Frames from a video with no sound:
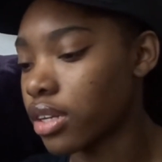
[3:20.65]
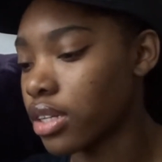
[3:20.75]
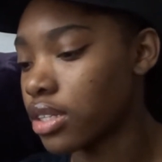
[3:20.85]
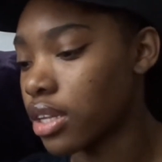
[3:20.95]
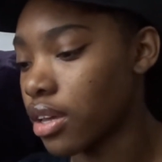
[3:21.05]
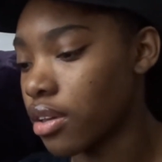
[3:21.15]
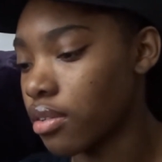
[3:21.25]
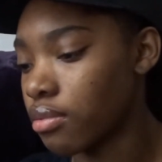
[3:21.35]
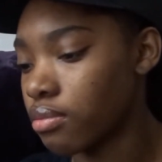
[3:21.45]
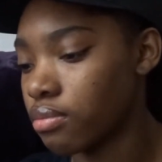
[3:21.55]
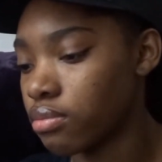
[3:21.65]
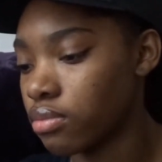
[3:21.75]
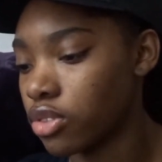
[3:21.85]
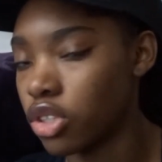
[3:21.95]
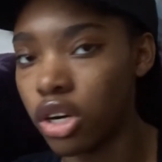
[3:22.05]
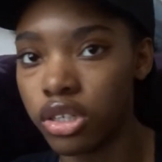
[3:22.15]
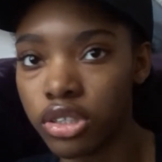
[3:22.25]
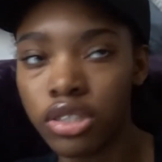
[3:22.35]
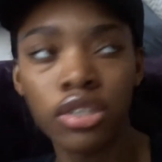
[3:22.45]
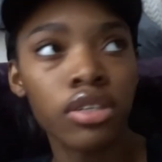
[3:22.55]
gonna stay charged.